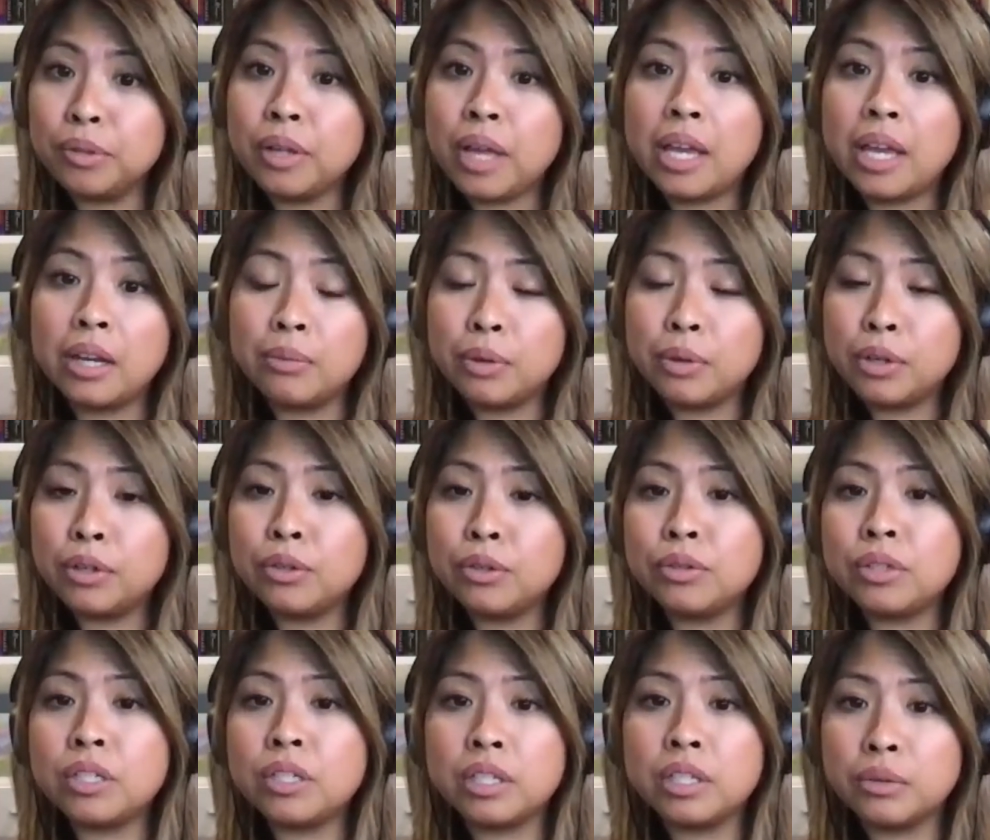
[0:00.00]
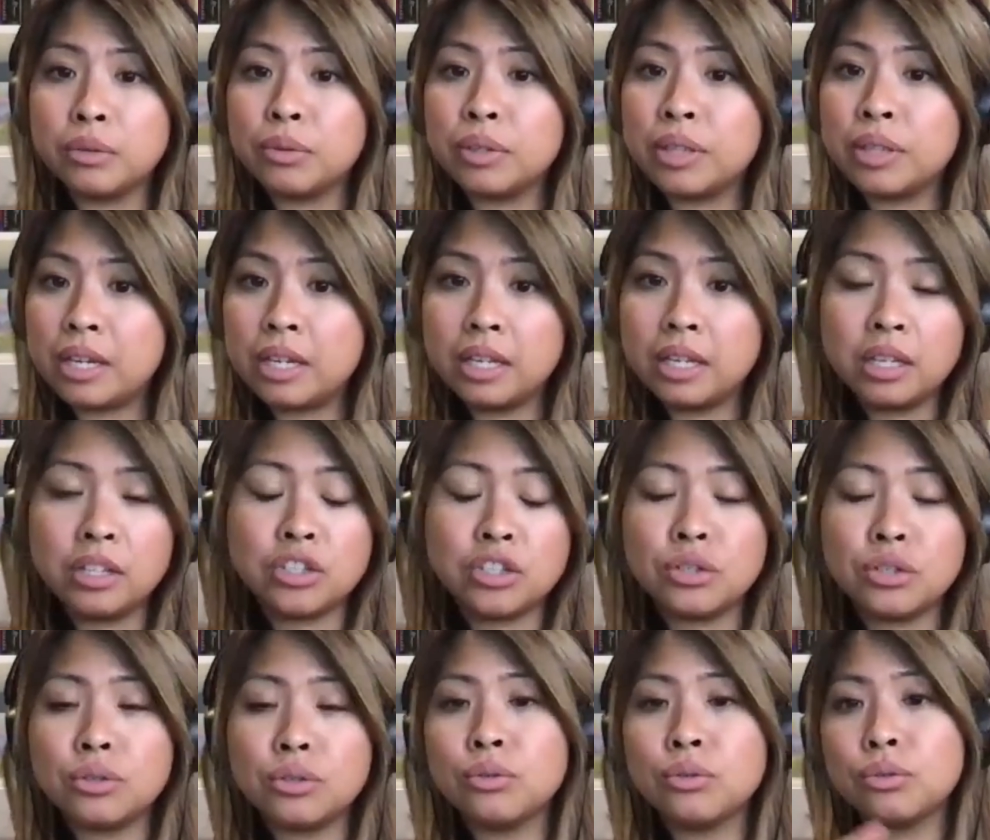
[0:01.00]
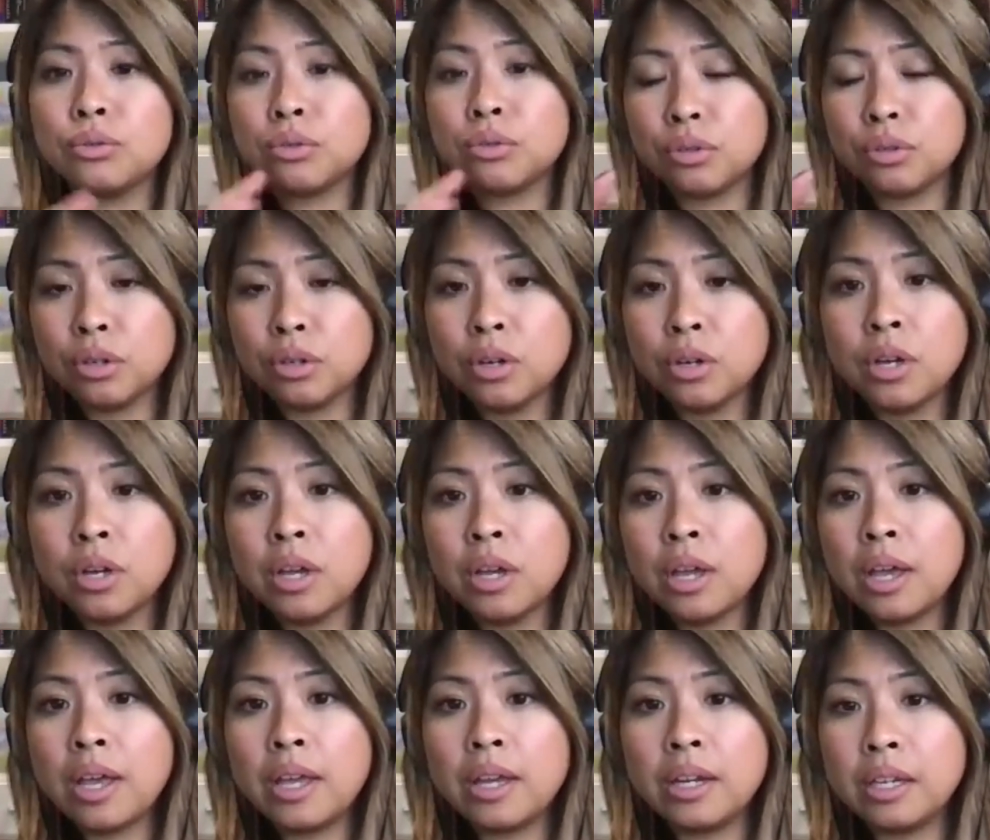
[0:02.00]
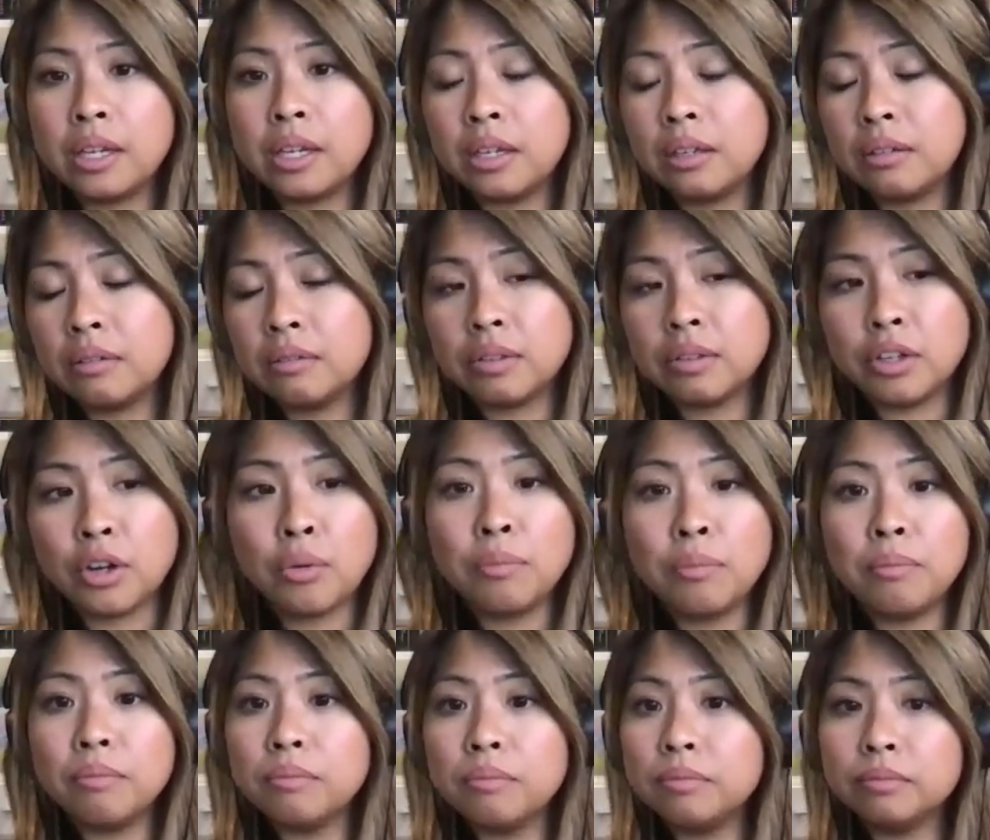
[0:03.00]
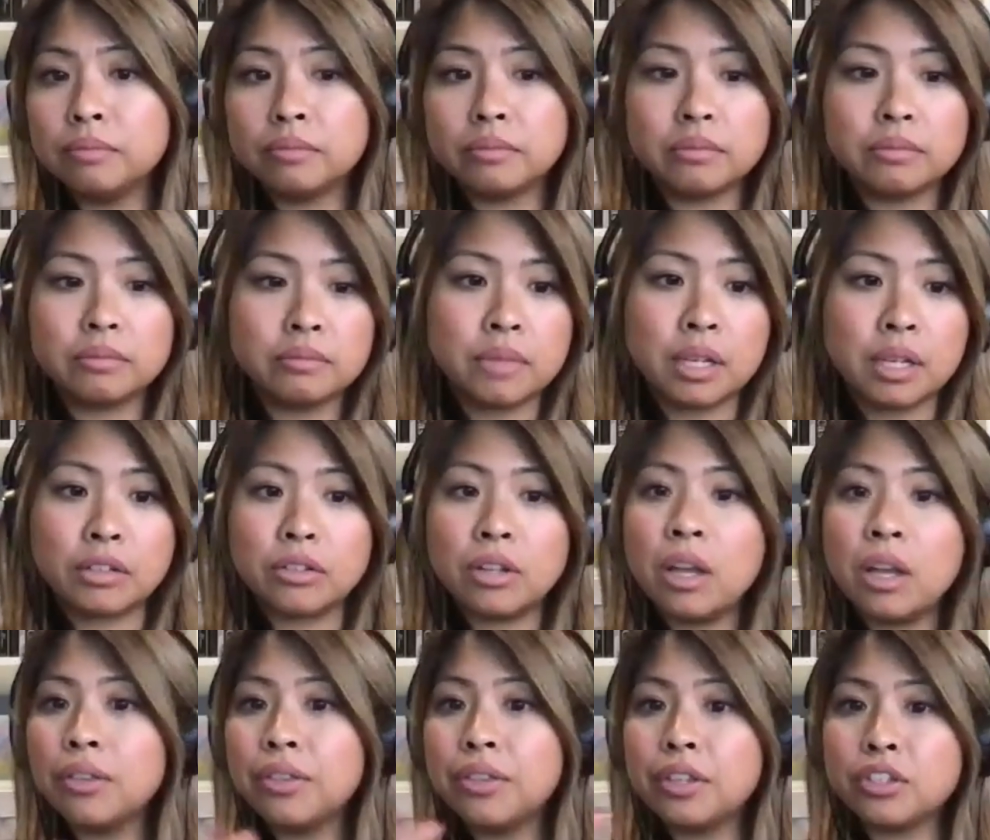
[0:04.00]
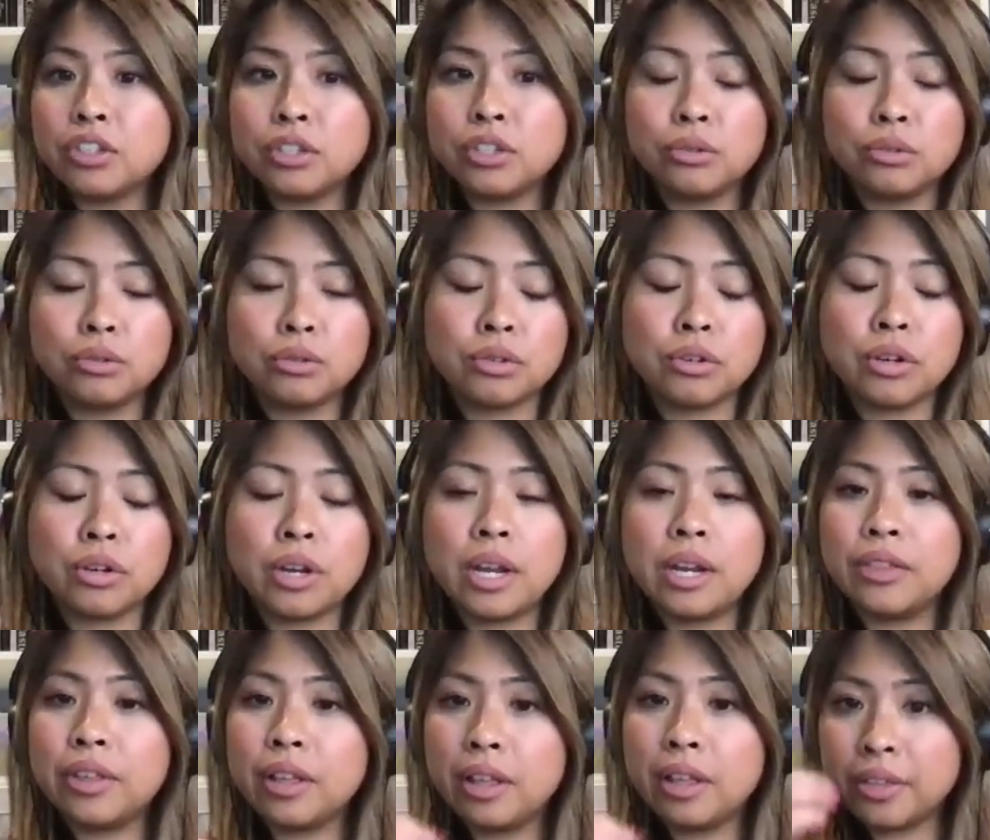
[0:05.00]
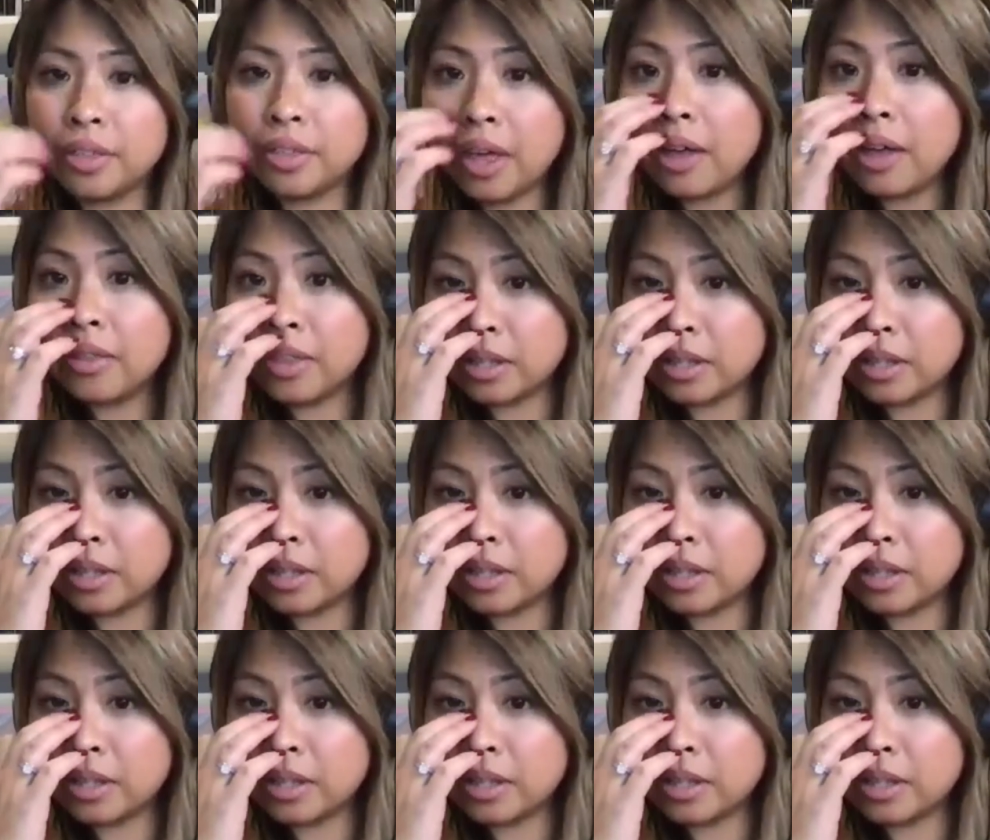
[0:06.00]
anyone who's dealing with any issues or any, you know, mental health issues or anything like that.